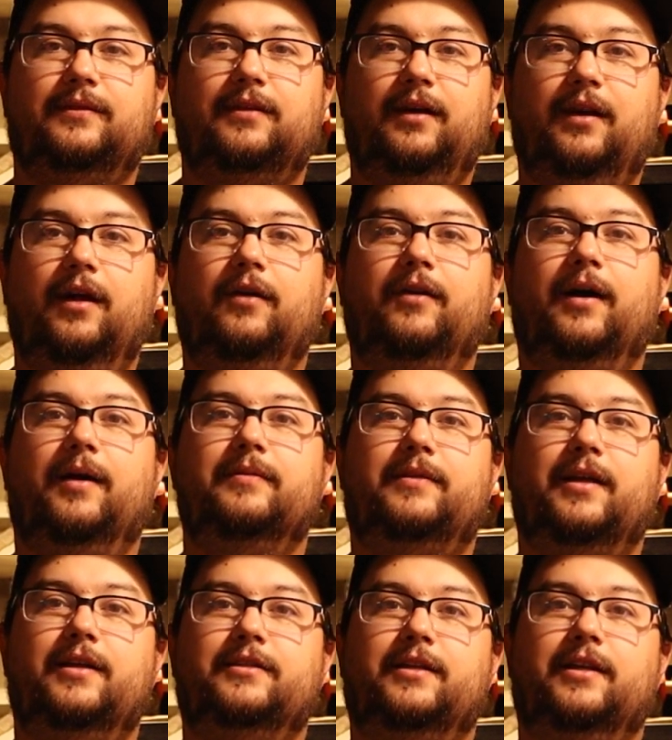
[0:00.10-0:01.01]
Hello, I'm
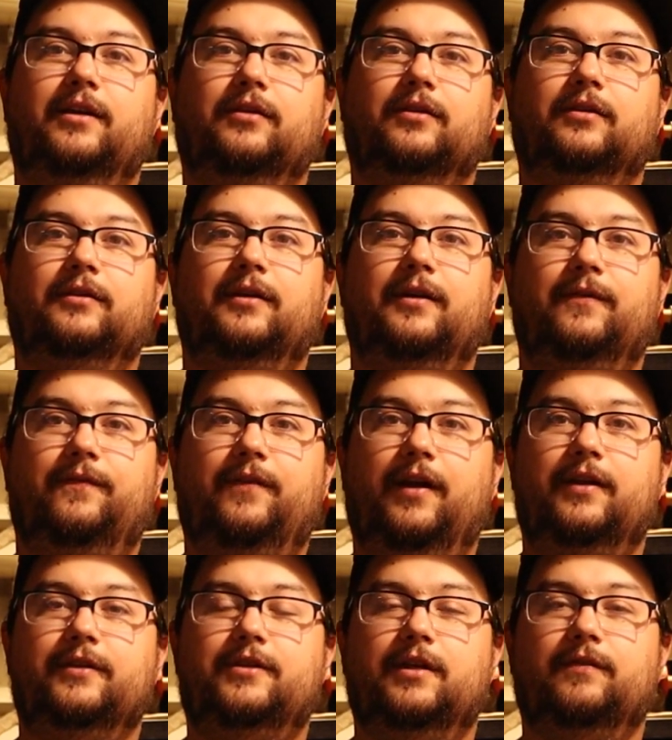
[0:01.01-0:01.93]
Dan Ziegler,
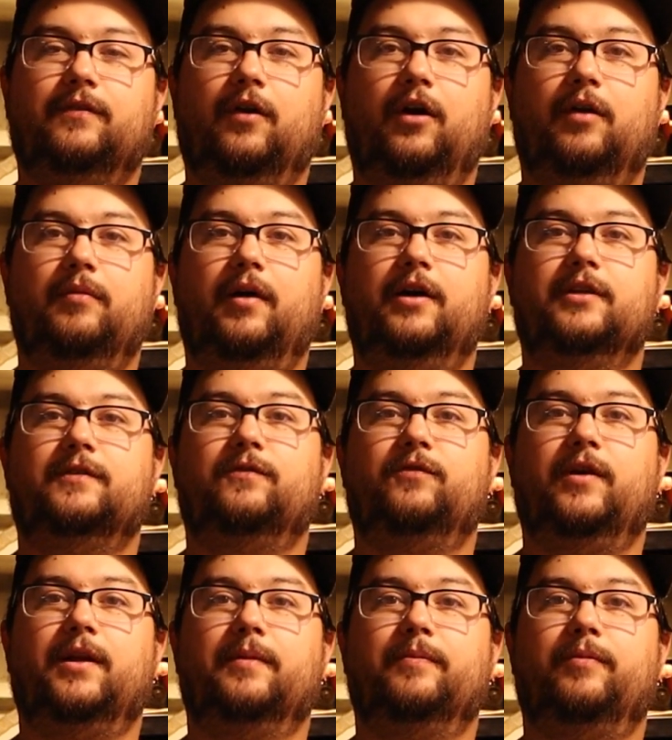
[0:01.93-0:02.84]
volunteer for Omaha's
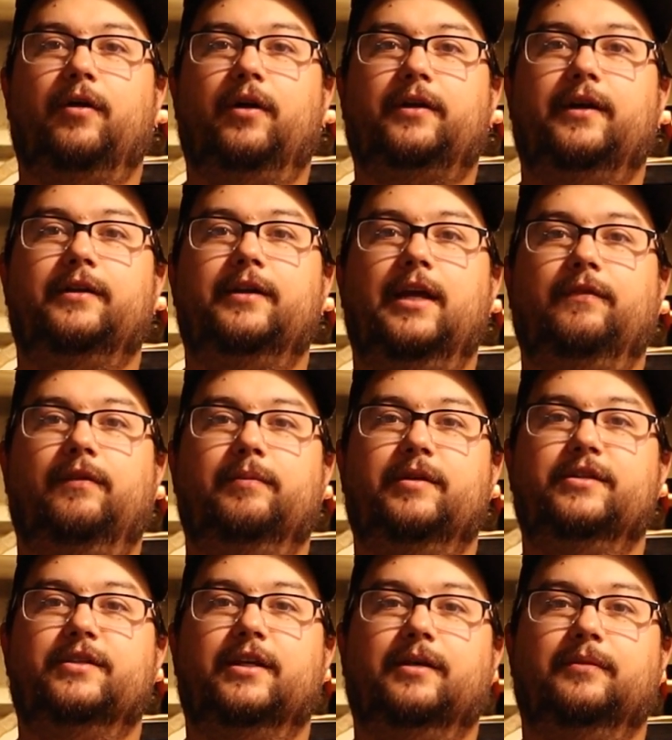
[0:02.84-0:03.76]
Freedom Park and Naval
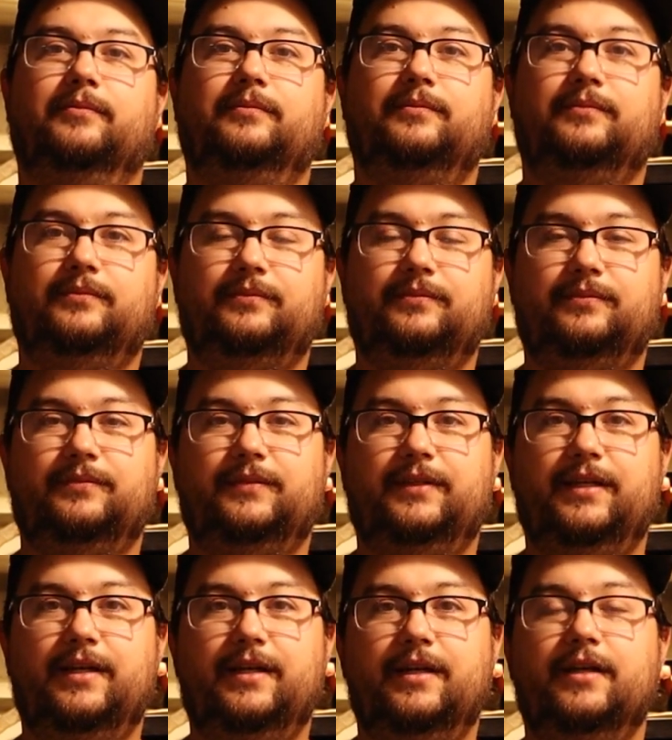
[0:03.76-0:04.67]
Museum.
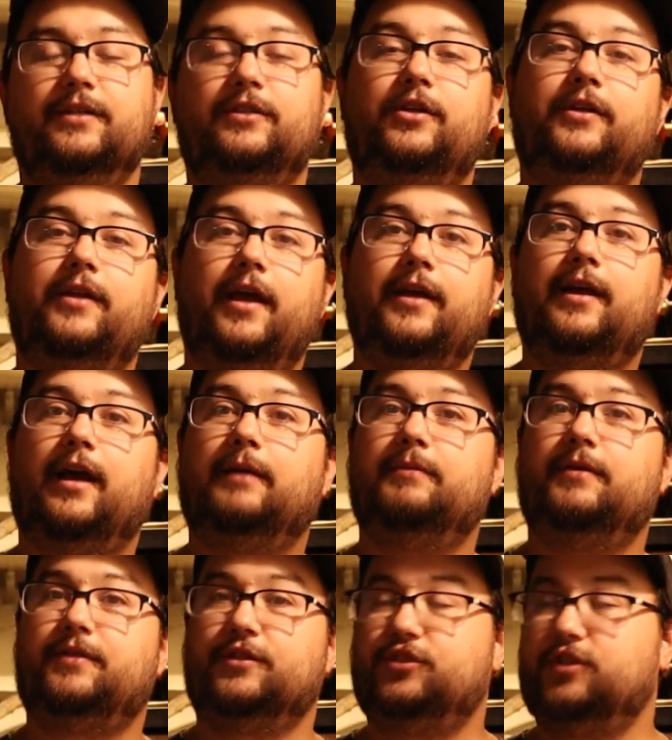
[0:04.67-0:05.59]
Today,
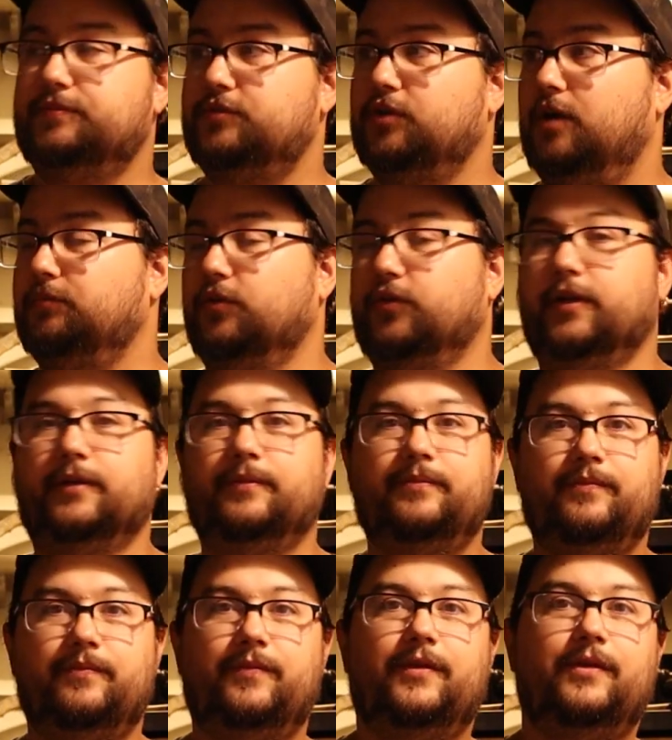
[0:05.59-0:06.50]
I'm in the ship's armory,
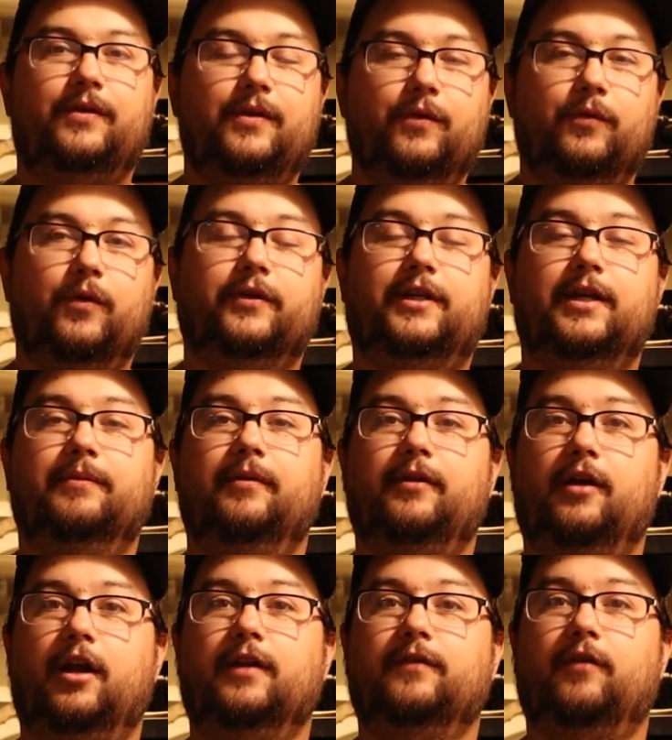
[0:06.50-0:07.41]
where we keep a
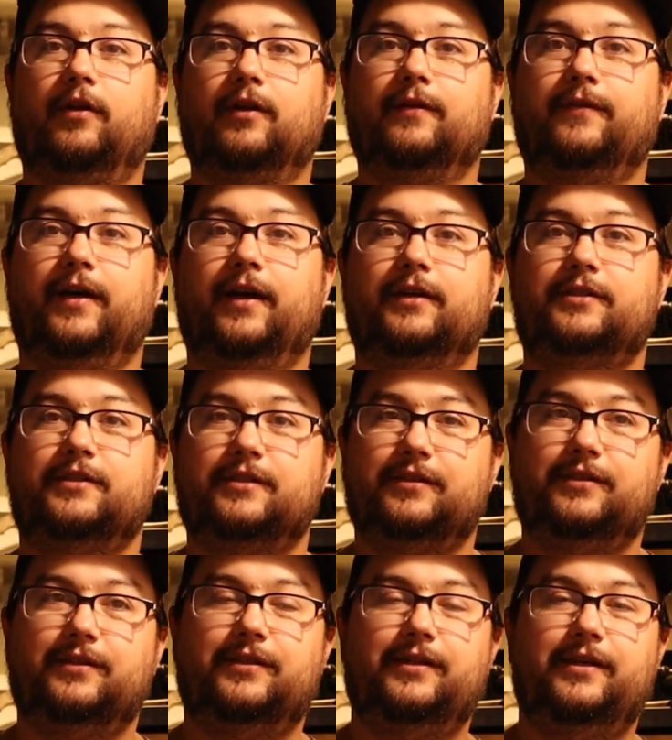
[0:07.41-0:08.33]
lot of artifacts,
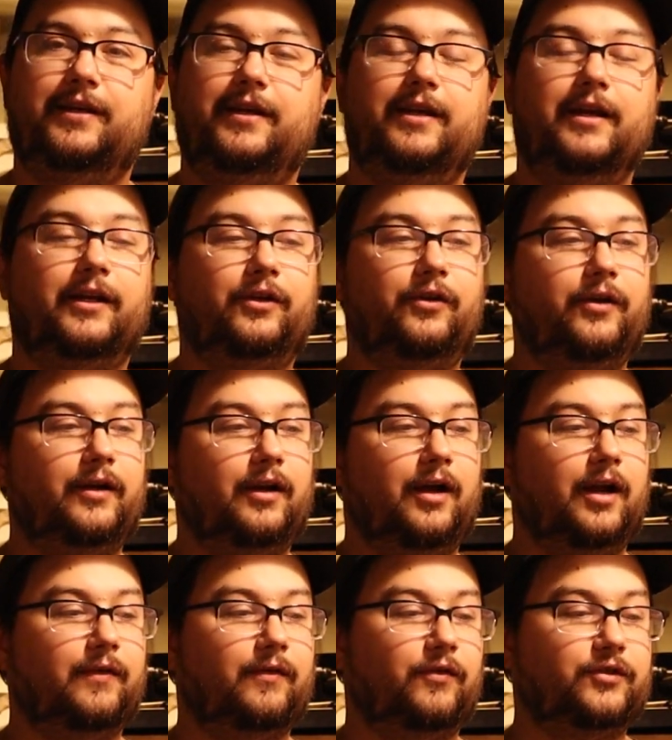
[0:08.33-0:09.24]
including a
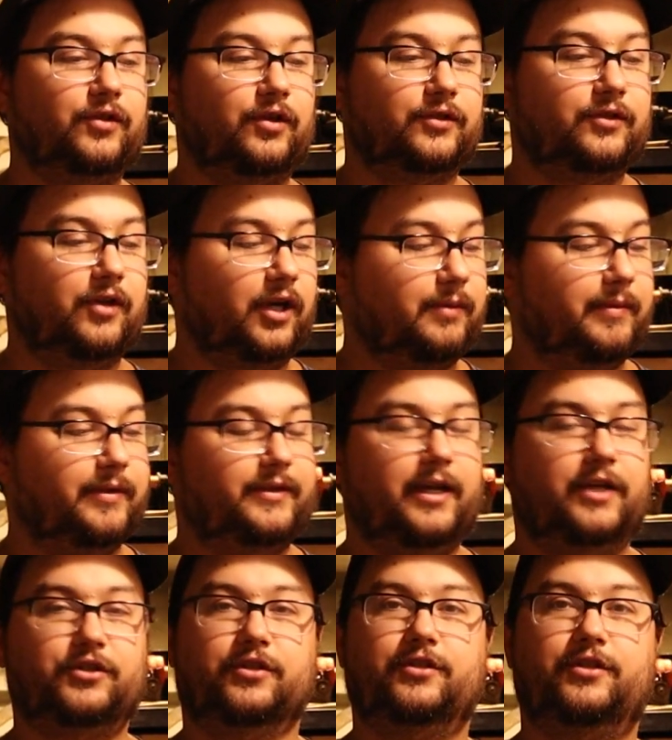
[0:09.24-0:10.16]
lot of original
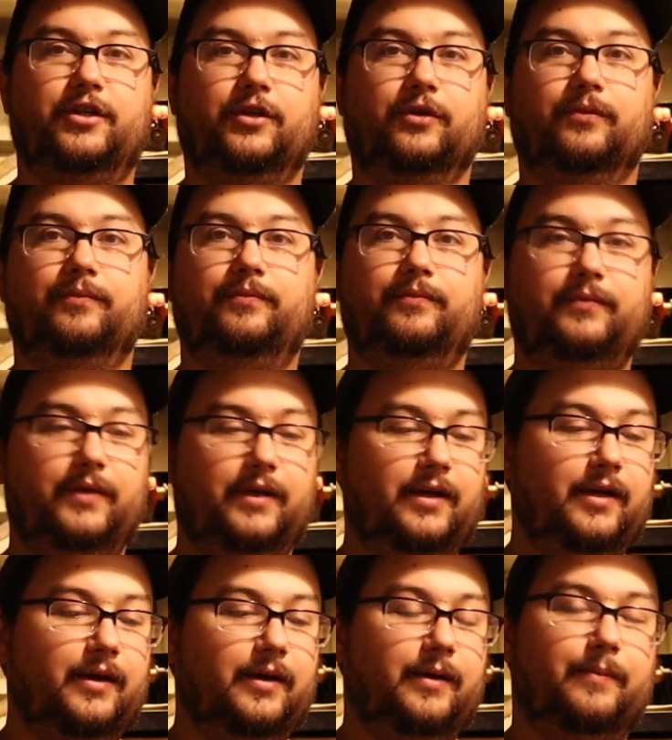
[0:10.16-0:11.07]
documentation too,
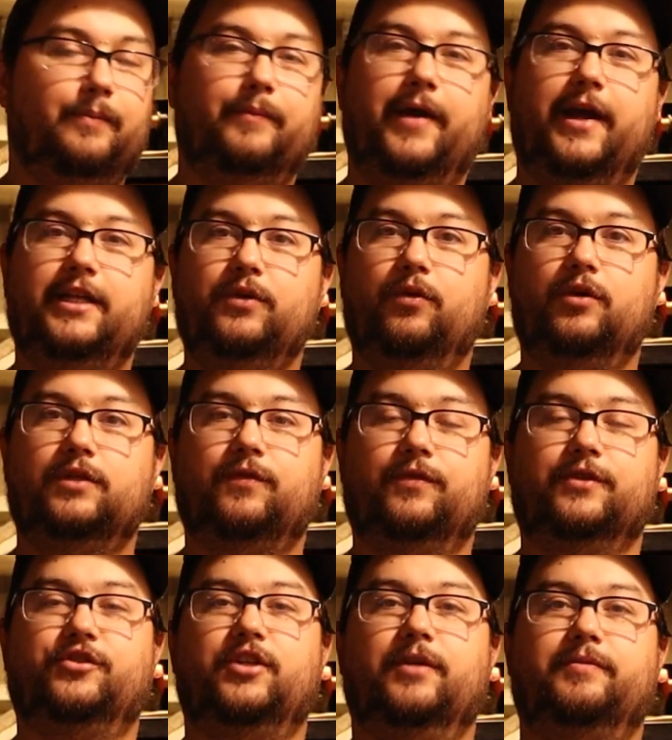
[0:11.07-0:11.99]
manuals
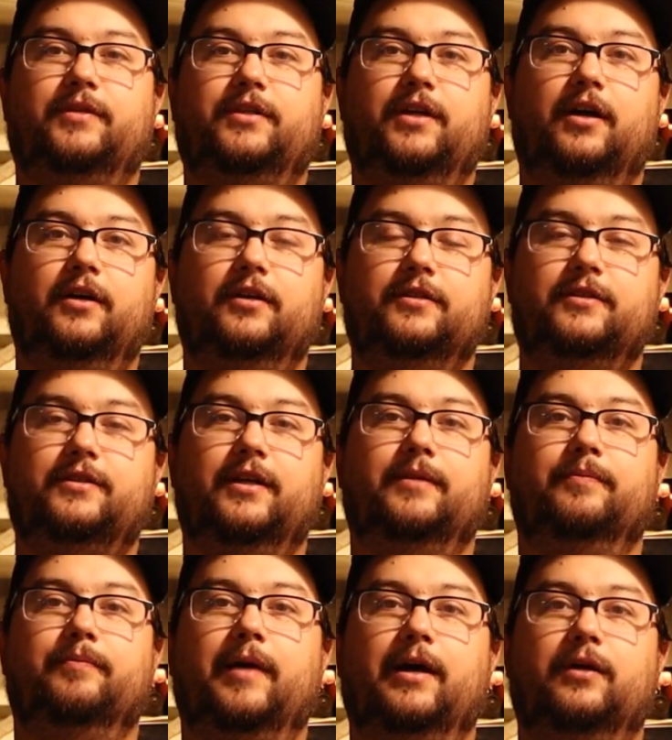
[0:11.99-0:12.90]
for the ship's guns
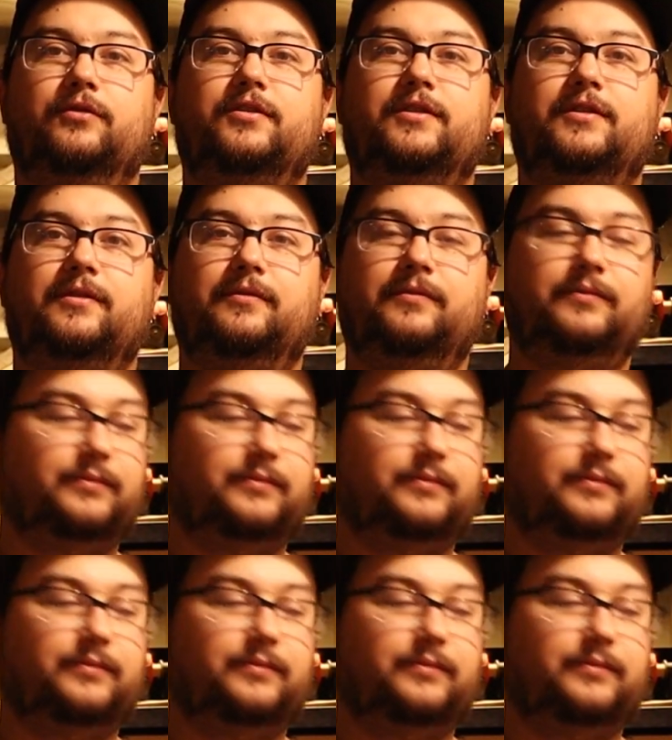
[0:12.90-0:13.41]
and mounts.